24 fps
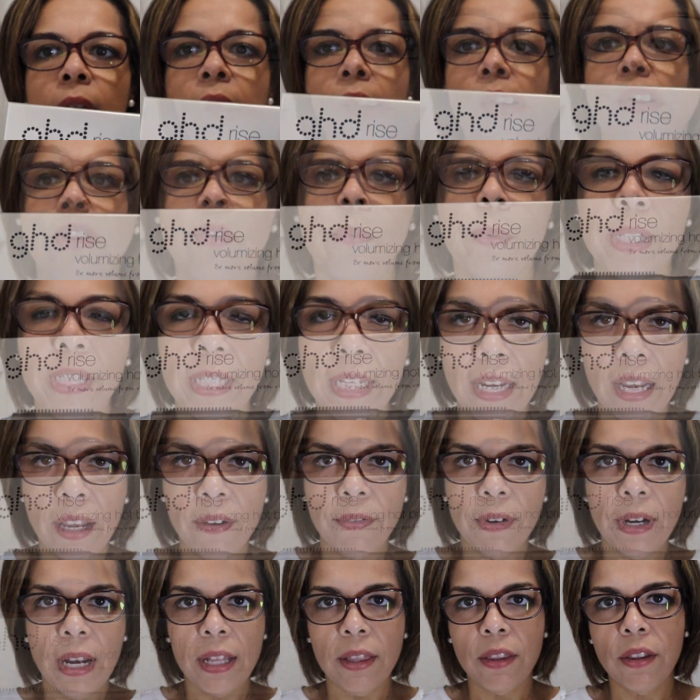So the one thing I
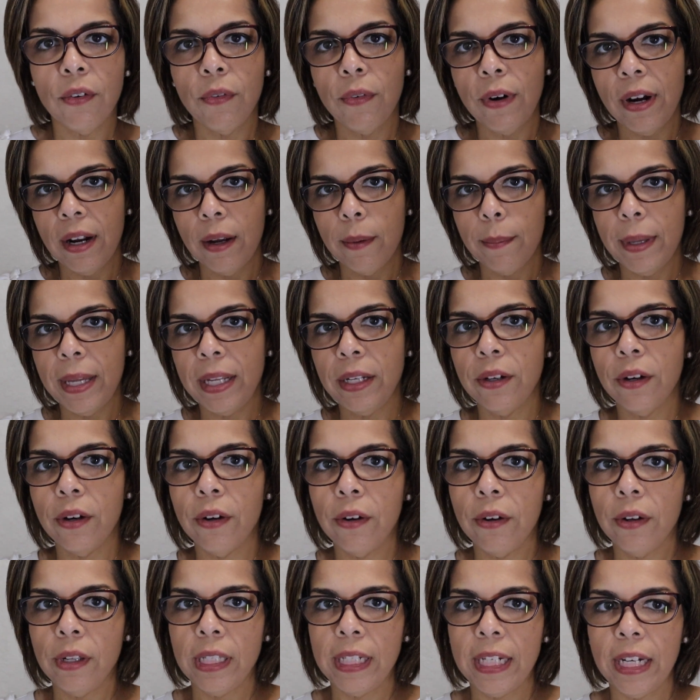forgot to recommend
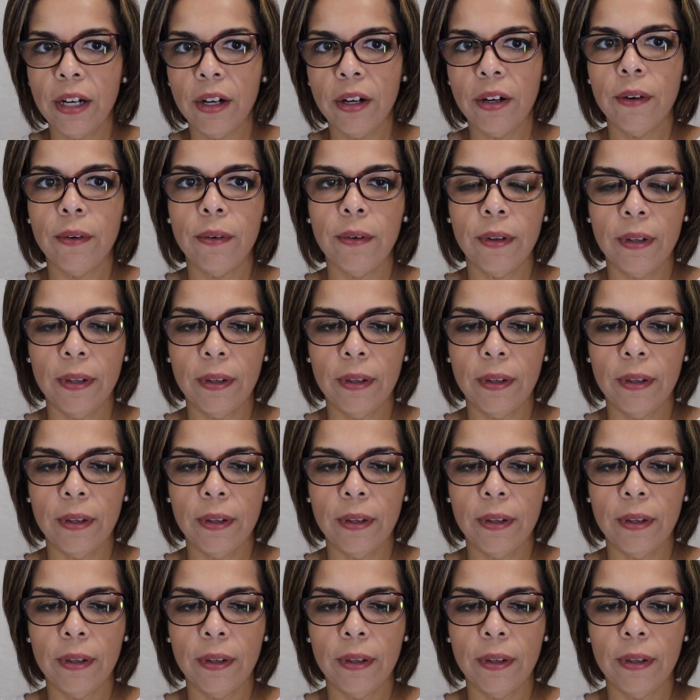earlier,